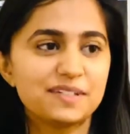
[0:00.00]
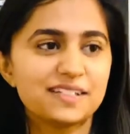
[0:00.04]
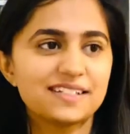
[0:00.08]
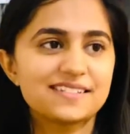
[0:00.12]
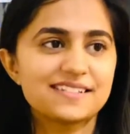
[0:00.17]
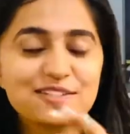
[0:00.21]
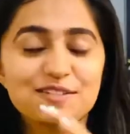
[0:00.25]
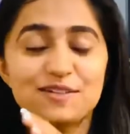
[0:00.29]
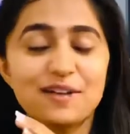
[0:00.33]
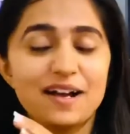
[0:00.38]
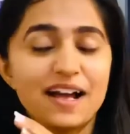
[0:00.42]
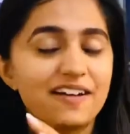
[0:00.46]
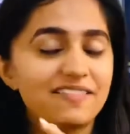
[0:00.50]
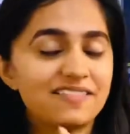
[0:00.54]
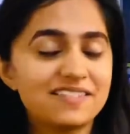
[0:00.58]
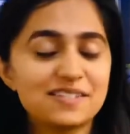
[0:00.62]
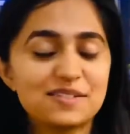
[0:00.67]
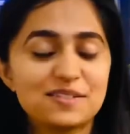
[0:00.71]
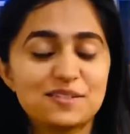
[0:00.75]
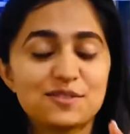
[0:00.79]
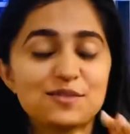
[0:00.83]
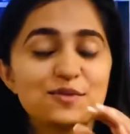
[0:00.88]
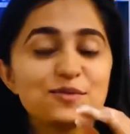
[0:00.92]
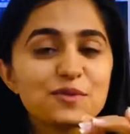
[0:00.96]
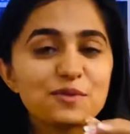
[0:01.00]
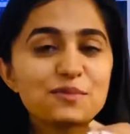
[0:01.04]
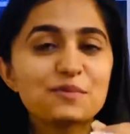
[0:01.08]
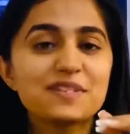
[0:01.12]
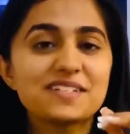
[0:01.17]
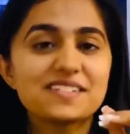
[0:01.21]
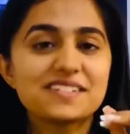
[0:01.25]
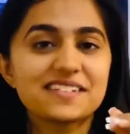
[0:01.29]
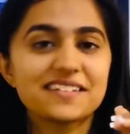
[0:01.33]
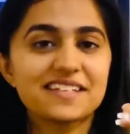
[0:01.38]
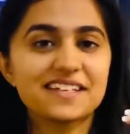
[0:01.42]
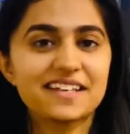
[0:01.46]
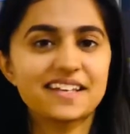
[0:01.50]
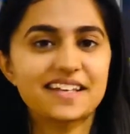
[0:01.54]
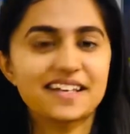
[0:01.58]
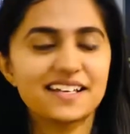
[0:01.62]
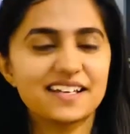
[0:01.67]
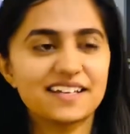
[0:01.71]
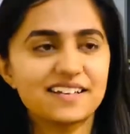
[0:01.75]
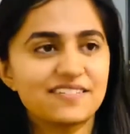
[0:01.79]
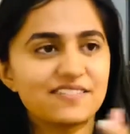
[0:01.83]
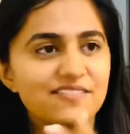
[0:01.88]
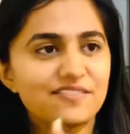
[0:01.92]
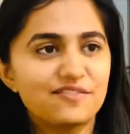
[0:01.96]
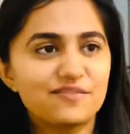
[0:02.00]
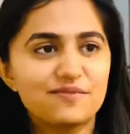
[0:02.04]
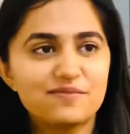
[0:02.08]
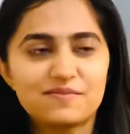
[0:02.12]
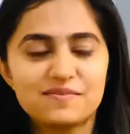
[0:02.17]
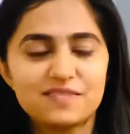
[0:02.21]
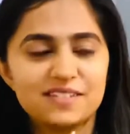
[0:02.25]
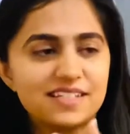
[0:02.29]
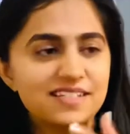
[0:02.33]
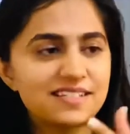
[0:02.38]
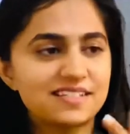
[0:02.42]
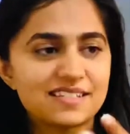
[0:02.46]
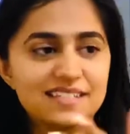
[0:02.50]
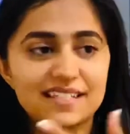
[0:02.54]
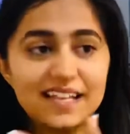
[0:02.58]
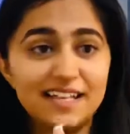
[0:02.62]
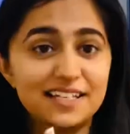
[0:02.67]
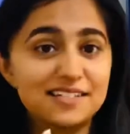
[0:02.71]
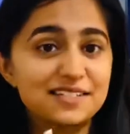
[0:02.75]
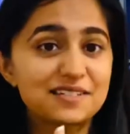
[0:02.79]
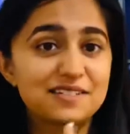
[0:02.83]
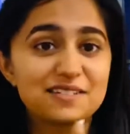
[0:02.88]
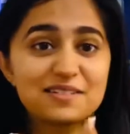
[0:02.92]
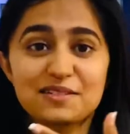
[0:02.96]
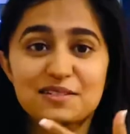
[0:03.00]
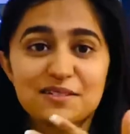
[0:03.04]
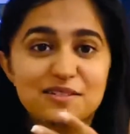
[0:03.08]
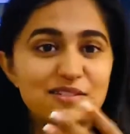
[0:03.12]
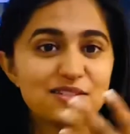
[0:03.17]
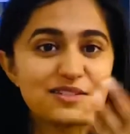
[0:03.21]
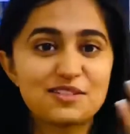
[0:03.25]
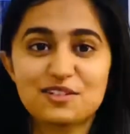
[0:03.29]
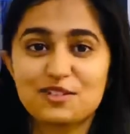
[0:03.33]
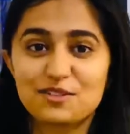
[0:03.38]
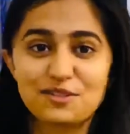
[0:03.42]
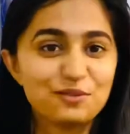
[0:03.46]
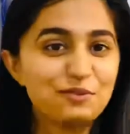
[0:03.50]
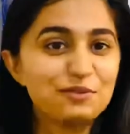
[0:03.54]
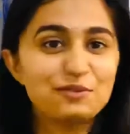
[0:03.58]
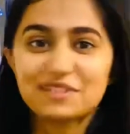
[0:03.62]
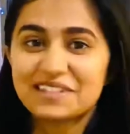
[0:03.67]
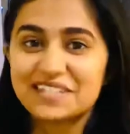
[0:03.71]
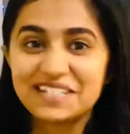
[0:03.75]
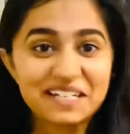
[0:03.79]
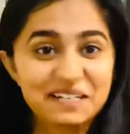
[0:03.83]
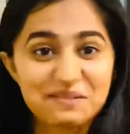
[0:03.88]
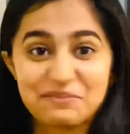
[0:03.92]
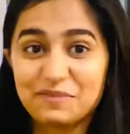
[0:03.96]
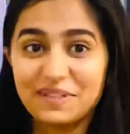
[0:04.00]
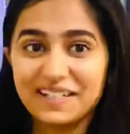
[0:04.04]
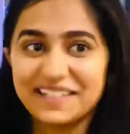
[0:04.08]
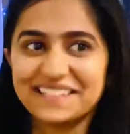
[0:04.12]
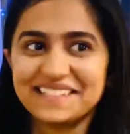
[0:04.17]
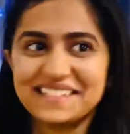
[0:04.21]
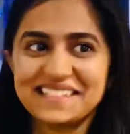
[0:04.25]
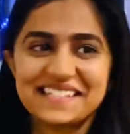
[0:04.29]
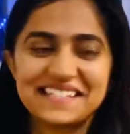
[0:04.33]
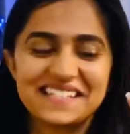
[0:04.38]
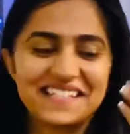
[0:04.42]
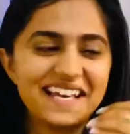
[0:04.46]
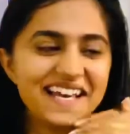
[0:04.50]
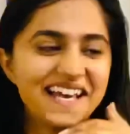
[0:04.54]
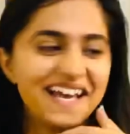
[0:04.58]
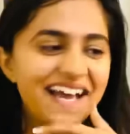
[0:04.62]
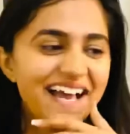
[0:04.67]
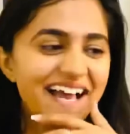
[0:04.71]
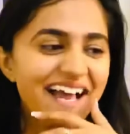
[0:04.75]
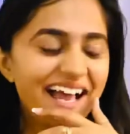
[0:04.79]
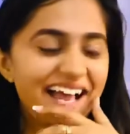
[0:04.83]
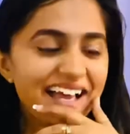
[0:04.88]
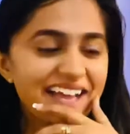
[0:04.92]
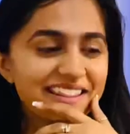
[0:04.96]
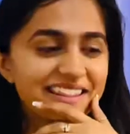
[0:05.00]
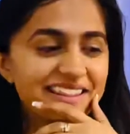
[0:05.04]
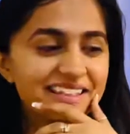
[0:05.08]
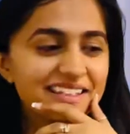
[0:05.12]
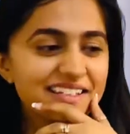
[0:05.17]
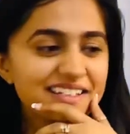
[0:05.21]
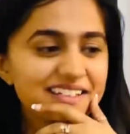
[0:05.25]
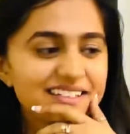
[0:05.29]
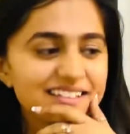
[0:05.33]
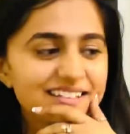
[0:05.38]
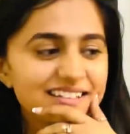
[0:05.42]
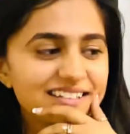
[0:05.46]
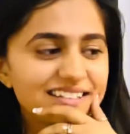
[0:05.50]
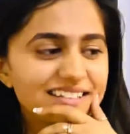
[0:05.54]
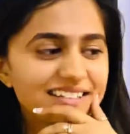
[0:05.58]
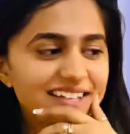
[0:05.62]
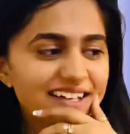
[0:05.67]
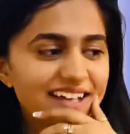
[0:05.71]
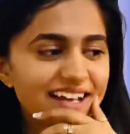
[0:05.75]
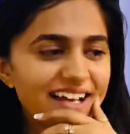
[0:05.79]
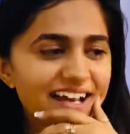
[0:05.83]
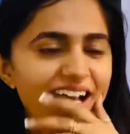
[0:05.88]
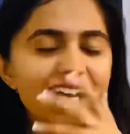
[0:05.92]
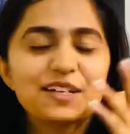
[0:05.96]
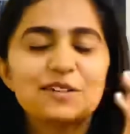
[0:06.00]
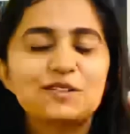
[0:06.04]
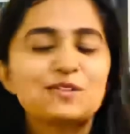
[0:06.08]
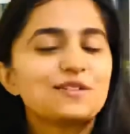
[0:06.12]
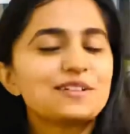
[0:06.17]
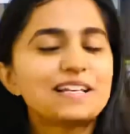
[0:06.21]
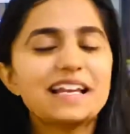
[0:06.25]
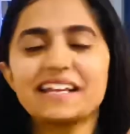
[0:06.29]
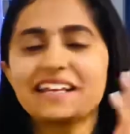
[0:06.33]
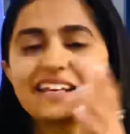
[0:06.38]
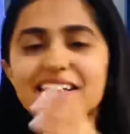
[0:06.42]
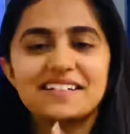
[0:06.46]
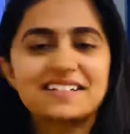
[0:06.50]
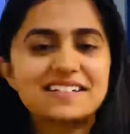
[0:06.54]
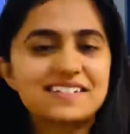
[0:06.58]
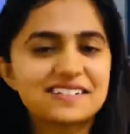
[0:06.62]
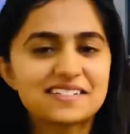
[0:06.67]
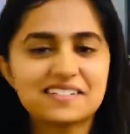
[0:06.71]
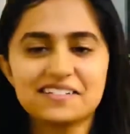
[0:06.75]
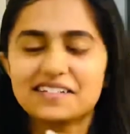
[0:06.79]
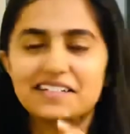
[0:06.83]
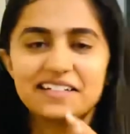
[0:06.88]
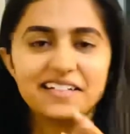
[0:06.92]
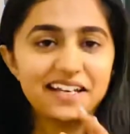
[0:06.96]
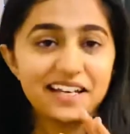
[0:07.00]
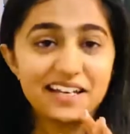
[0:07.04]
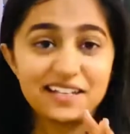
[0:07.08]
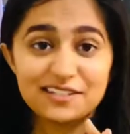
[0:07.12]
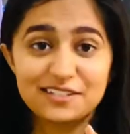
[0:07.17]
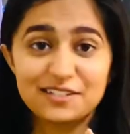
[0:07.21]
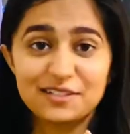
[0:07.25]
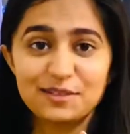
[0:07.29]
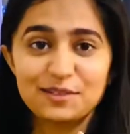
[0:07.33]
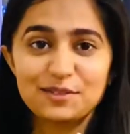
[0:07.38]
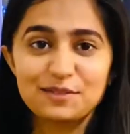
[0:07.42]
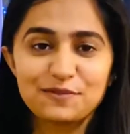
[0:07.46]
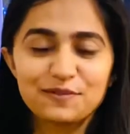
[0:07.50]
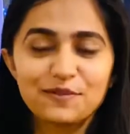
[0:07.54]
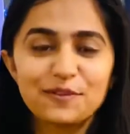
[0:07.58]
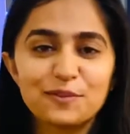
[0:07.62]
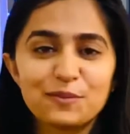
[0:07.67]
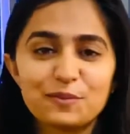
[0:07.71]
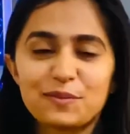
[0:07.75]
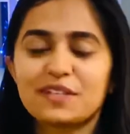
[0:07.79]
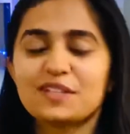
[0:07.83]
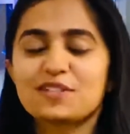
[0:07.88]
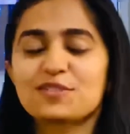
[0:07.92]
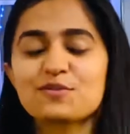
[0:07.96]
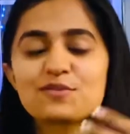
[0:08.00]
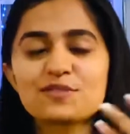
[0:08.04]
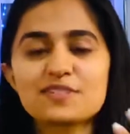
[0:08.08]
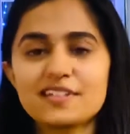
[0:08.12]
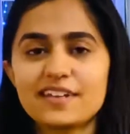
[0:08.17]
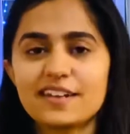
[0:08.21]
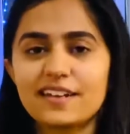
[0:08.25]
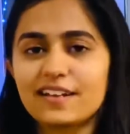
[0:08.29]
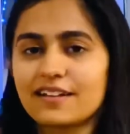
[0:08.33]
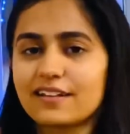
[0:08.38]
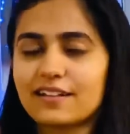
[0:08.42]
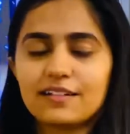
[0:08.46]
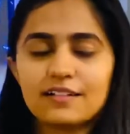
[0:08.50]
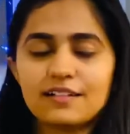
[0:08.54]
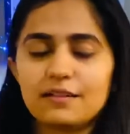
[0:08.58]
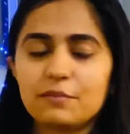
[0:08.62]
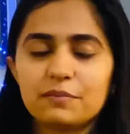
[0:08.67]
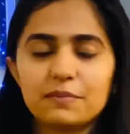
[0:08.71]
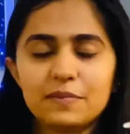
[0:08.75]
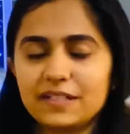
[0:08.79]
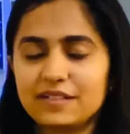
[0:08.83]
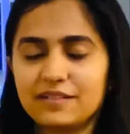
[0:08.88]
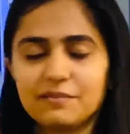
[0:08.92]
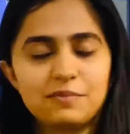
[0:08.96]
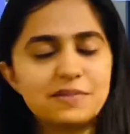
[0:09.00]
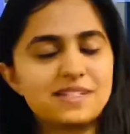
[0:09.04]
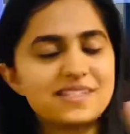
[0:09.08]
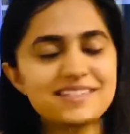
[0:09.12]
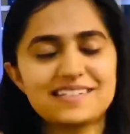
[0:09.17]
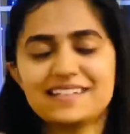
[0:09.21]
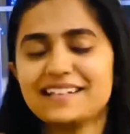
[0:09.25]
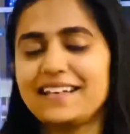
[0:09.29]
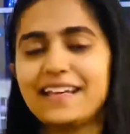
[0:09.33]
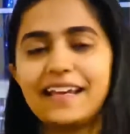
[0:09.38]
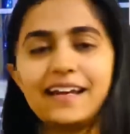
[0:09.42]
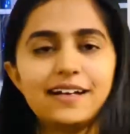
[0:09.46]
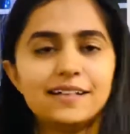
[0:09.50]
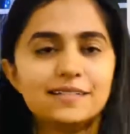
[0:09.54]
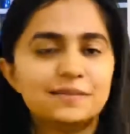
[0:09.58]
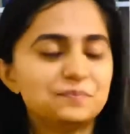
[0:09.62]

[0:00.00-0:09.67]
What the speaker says: So I was super busy since last 2 3 months, and then I know like it's really excuse for me to say, but still, yeah.